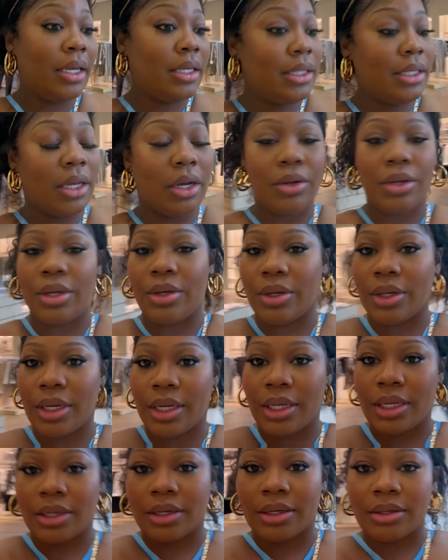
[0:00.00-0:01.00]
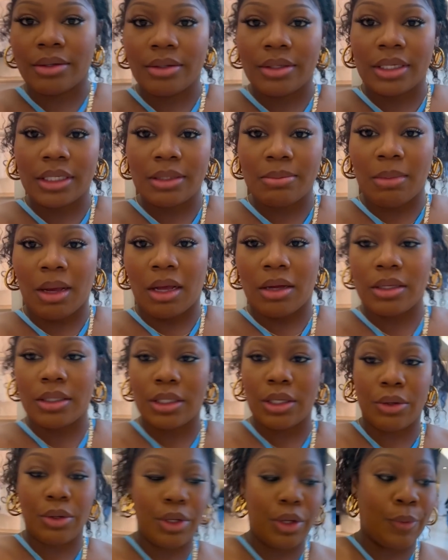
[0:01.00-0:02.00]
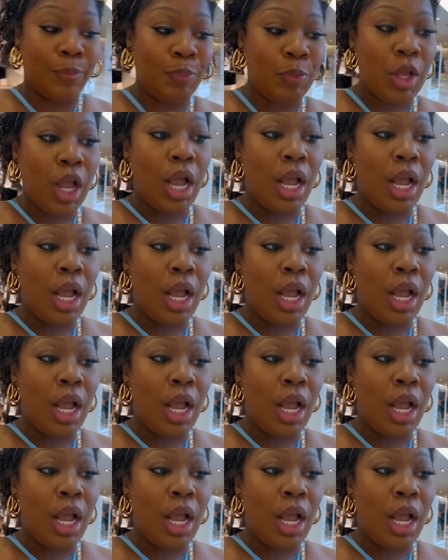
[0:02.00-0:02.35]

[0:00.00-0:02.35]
it's so cute in here. This mall is so cute.